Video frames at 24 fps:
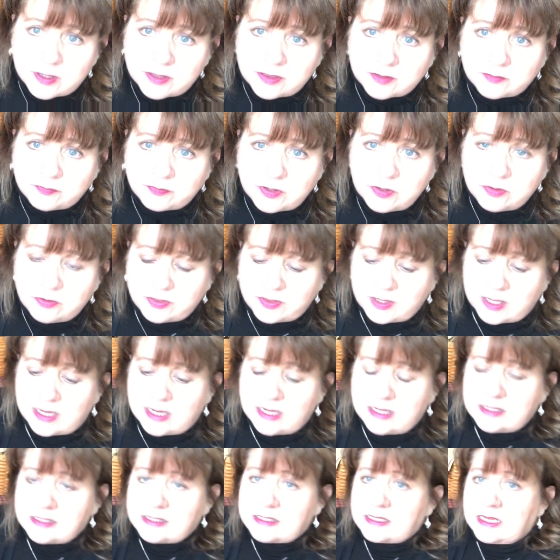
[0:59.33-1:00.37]
with a few
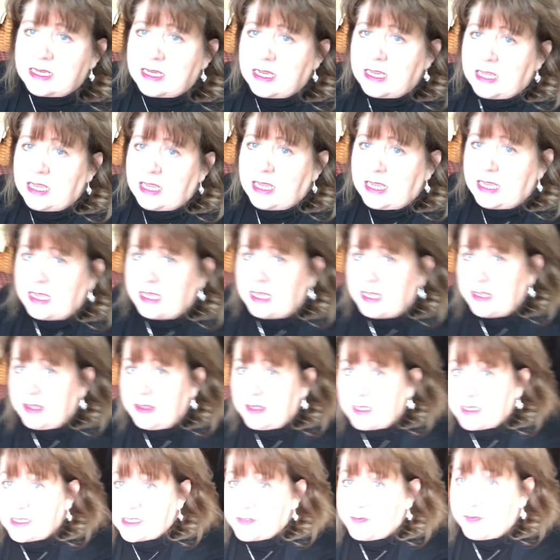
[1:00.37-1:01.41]
things in
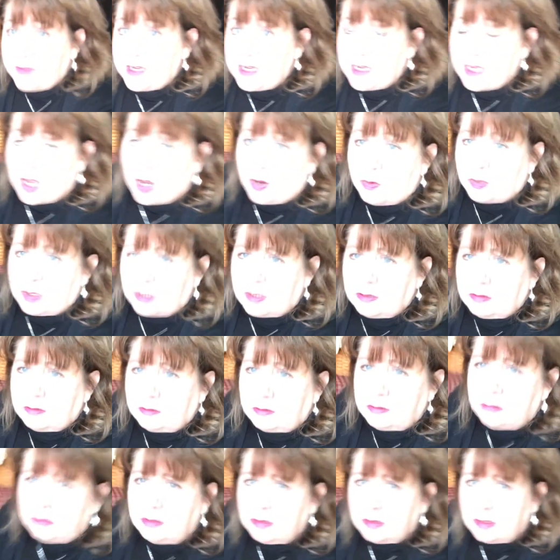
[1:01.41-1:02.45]
this video.
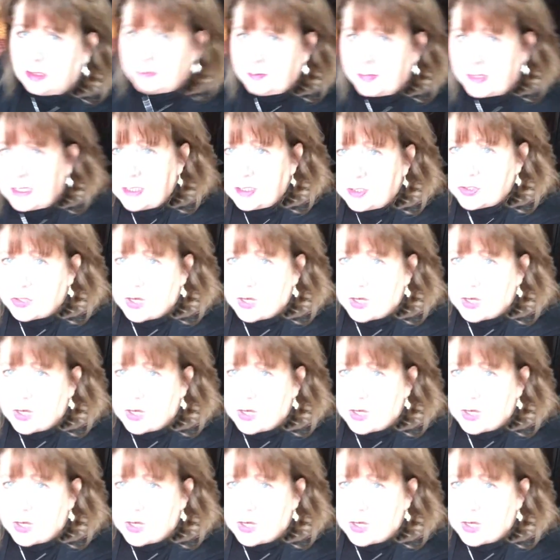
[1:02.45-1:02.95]
Let me